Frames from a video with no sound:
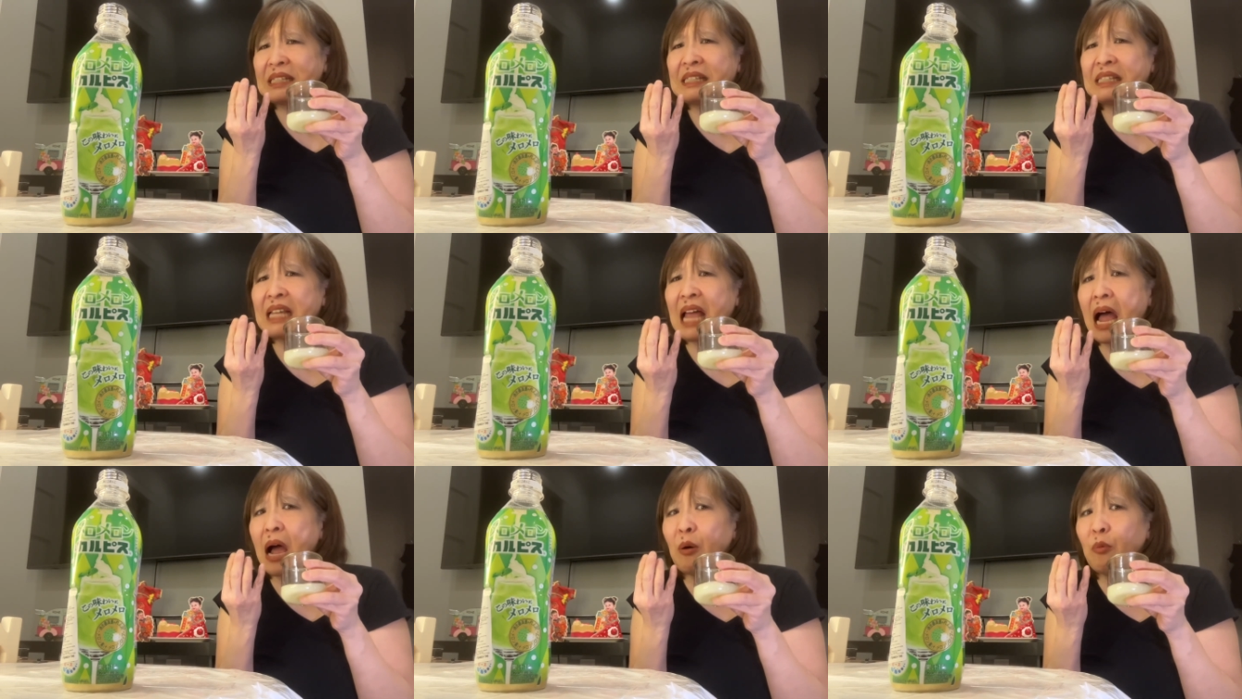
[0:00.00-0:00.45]

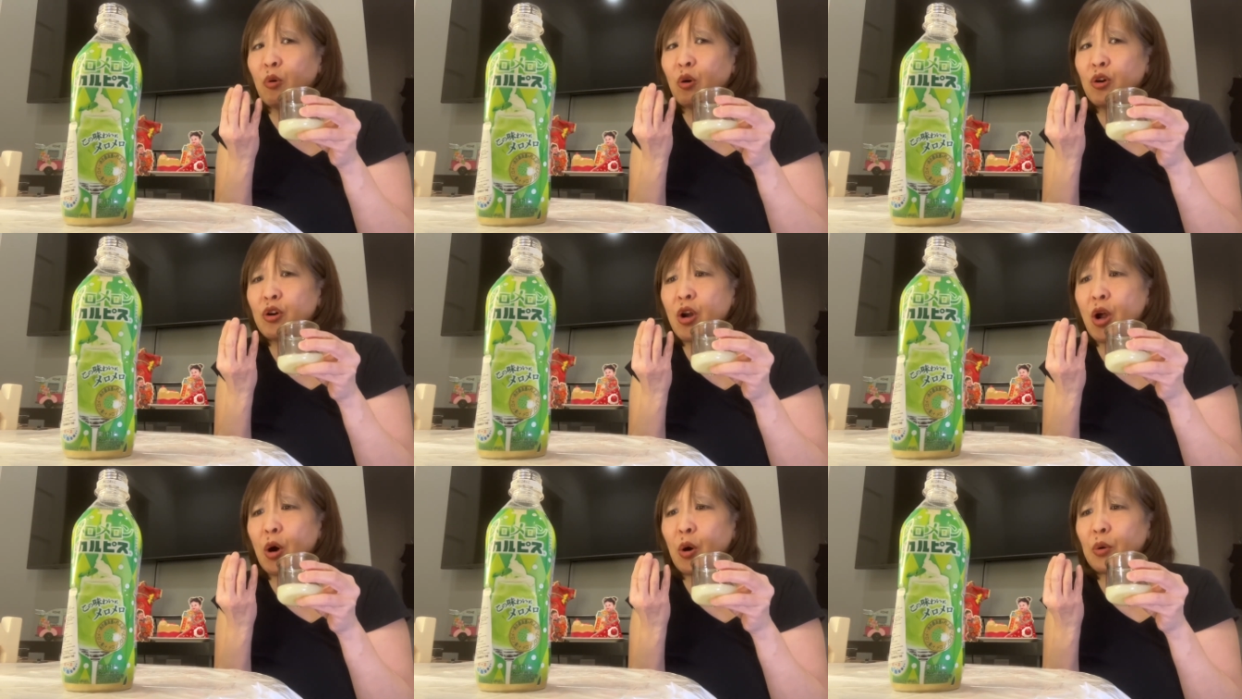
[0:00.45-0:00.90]

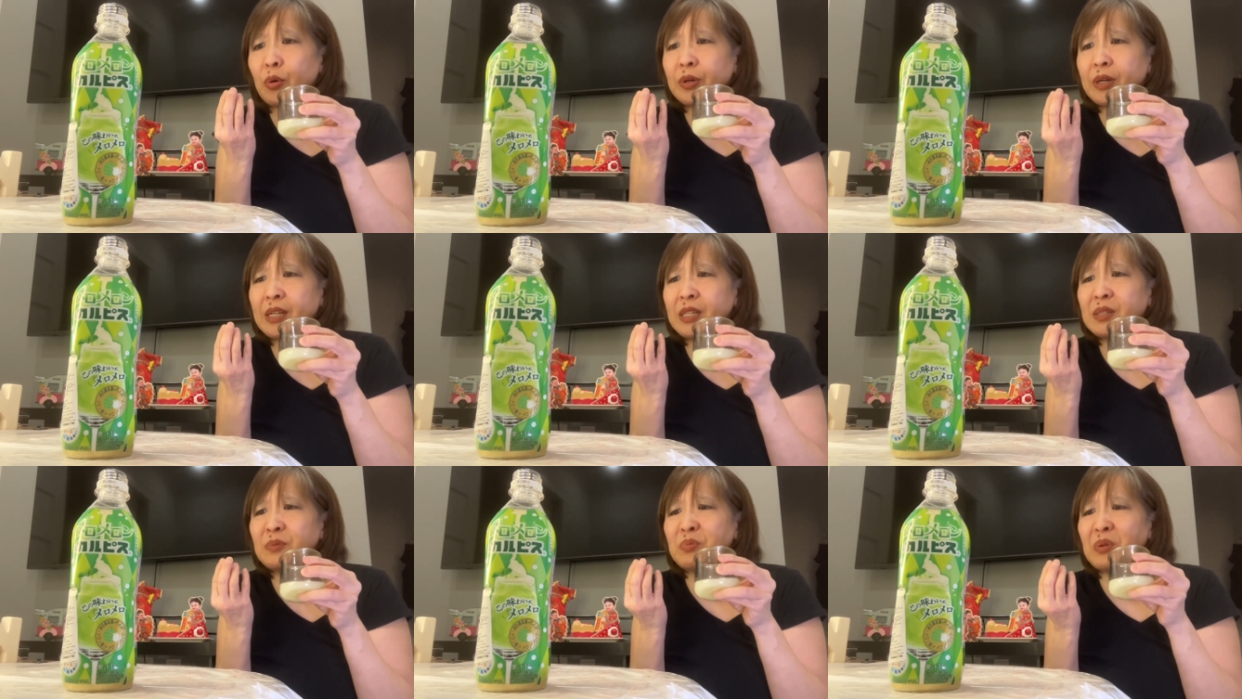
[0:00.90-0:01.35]
sour note.
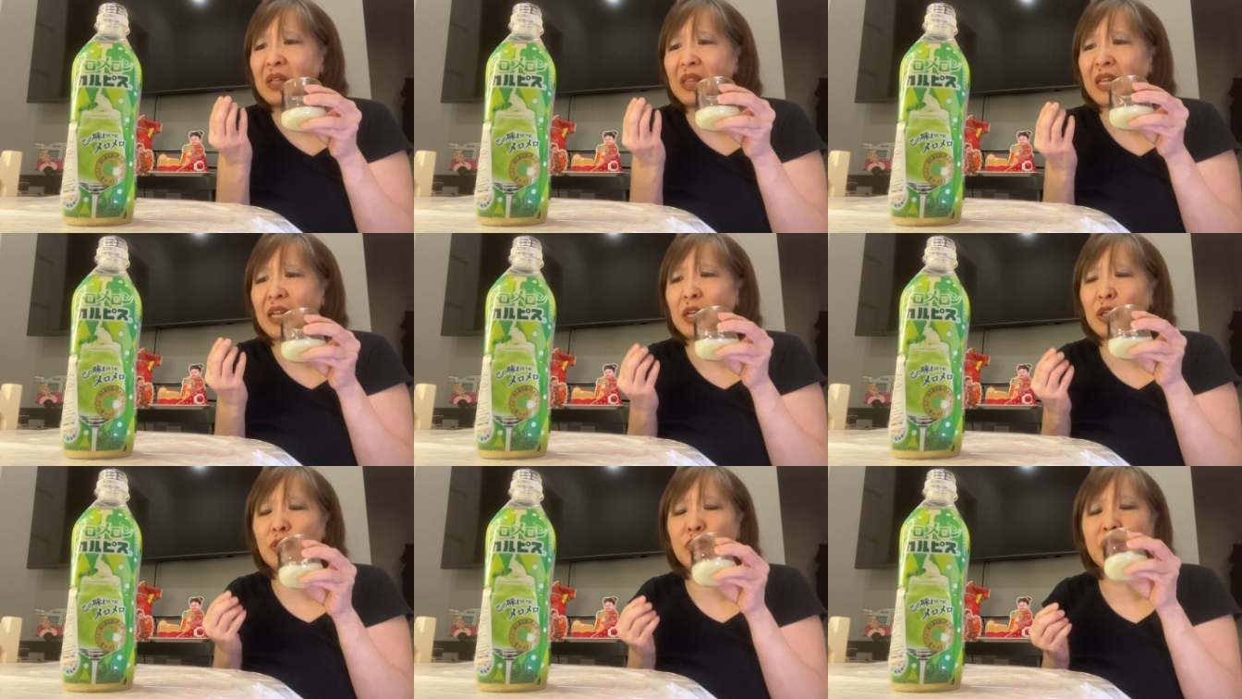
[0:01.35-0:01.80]
It's
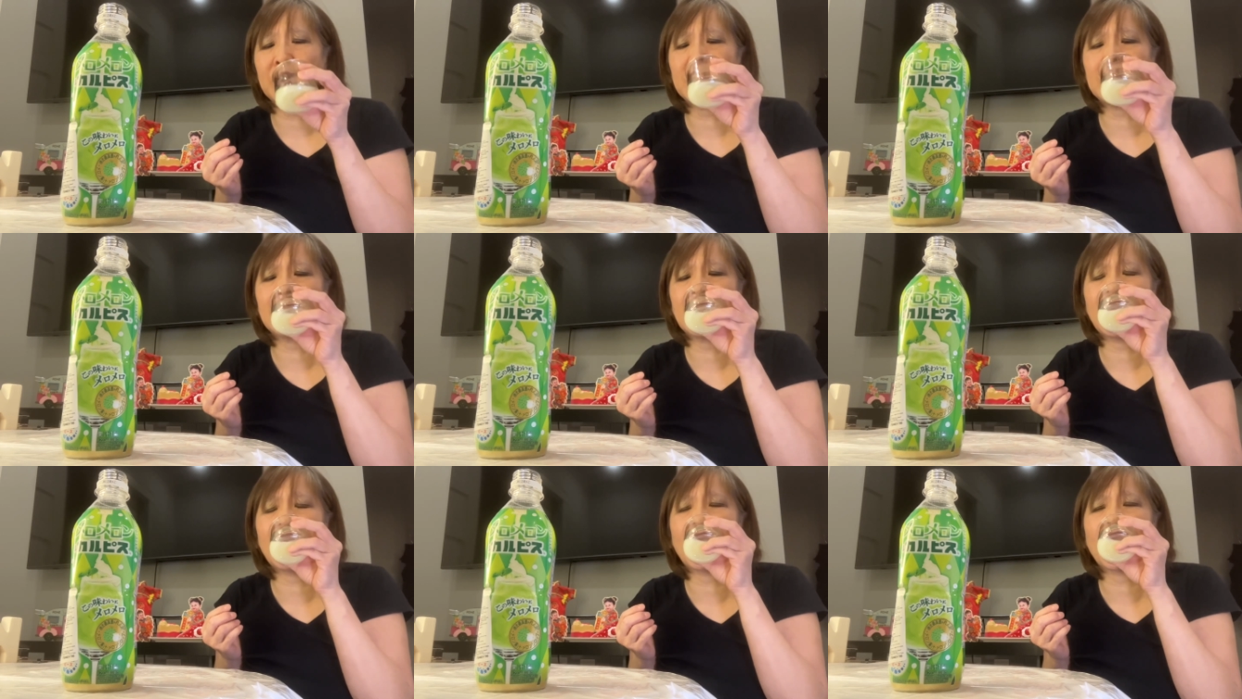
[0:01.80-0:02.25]
really
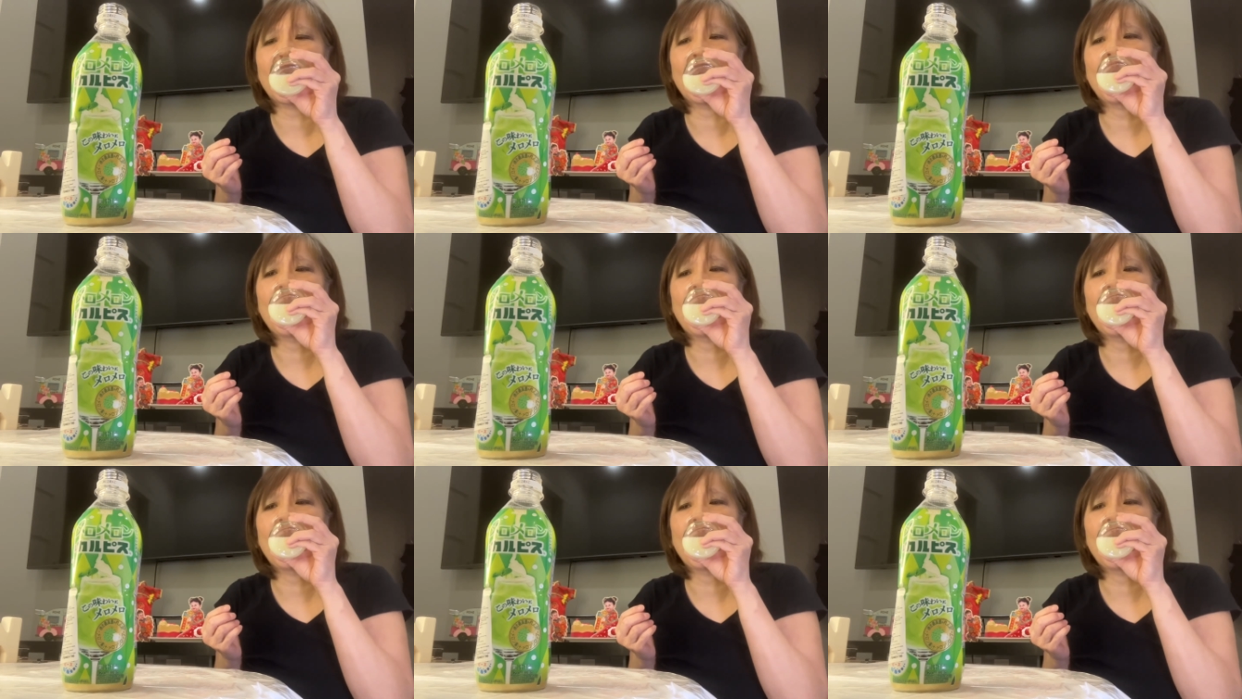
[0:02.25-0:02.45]
interesting.